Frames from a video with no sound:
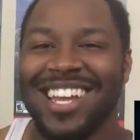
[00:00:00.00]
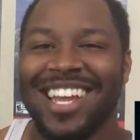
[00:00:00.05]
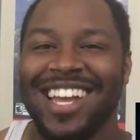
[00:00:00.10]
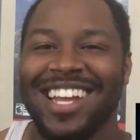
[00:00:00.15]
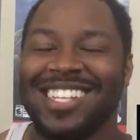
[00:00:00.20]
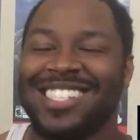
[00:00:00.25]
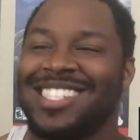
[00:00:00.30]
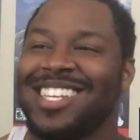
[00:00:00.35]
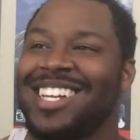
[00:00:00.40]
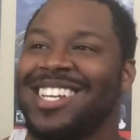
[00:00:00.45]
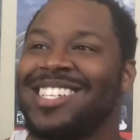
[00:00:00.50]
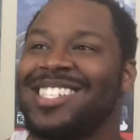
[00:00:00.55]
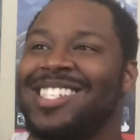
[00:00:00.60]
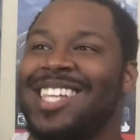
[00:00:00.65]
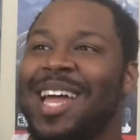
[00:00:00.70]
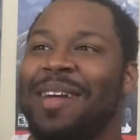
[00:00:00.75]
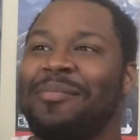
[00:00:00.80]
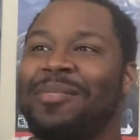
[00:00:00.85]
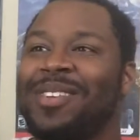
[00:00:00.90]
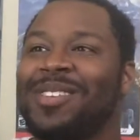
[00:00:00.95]
instead of
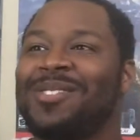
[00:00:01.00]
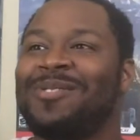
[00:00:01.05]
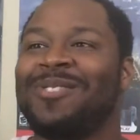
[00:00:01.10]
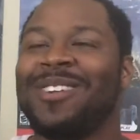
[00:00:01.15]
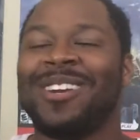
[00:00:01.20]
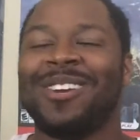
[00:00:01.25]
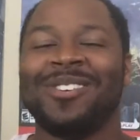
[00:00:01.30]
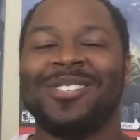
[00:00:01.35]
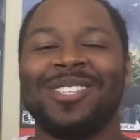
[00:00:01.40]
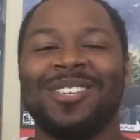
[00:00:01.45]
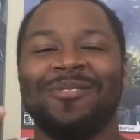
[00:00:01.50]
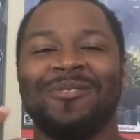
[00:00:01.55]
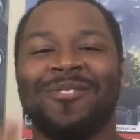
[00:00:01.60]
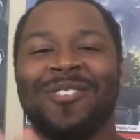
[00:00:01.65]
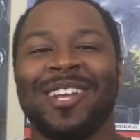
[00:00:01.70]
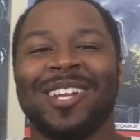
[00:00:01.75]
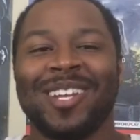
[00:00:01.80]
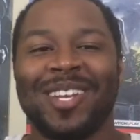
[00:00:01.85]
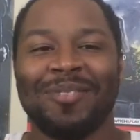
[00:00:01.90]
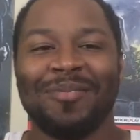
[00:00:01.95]
snapping his fingers, he
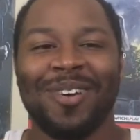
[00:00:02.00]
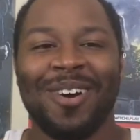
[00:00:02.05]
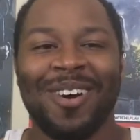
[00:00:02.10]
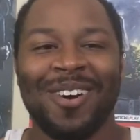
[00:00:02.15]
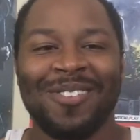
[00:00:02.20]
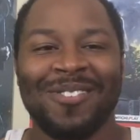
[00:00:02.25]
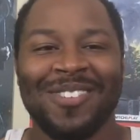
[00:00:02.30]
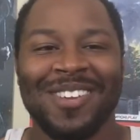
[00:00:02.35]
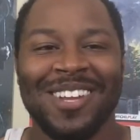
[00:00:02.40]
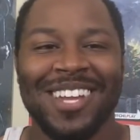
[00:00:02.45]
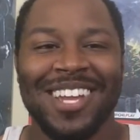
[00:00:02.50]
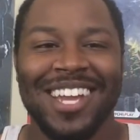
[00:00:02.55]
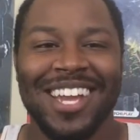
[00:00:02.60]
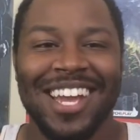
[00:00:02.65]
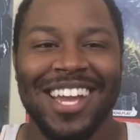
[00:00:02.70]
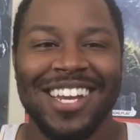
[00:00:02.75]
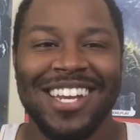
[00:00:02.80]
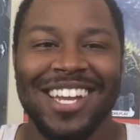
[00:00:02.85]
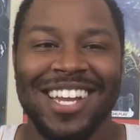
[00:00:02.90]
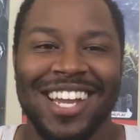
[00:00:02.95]
flicked them off
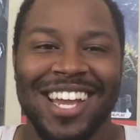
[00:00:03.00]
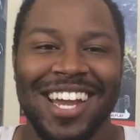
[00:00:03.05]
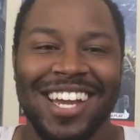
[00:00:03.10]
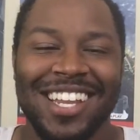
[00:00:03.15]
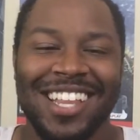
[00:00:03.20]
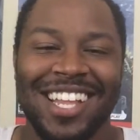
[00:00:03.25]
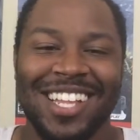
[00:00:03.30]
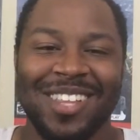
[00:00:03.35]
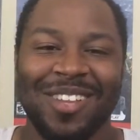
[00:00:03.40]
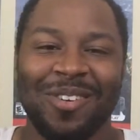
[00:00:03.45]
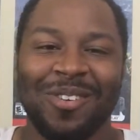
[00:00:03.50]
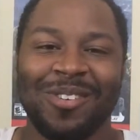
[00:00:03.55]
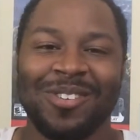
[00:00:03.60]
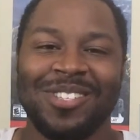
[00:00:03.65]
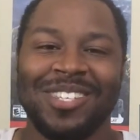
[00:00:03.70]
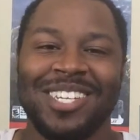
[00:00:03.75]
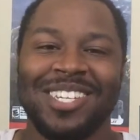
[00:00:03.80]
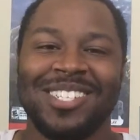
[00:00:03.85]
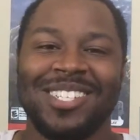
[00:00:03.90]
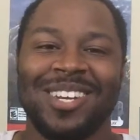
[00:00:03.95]
and did kind of like the whole
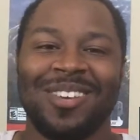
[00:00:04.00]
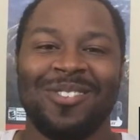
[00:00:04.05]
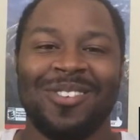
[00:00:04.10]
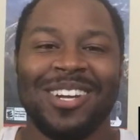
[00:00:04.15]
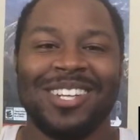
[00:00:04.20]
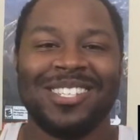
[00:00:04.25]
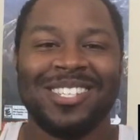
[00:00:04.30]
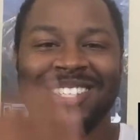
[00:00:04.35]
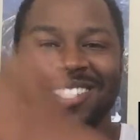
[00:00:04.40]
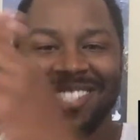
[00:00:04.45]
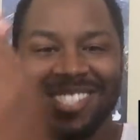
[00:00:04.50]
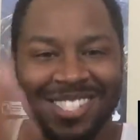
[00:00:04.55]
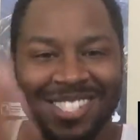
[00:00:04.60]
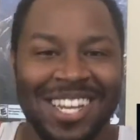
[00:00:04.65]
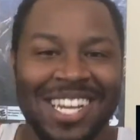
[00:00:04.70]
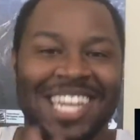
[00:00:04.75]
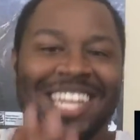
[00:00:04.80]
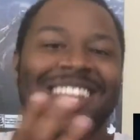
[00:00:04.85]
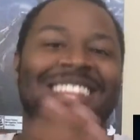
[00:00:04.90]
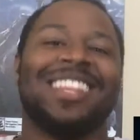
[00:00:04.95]
degeneration
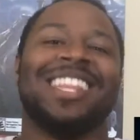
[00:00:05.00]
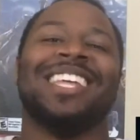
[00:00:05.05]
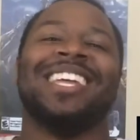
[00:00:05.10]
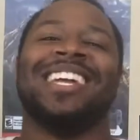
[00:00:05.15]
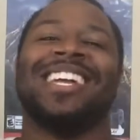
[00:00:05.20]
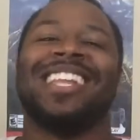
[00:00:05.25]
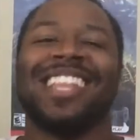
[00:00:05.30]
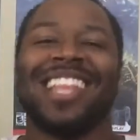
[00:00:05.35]
suck it thing.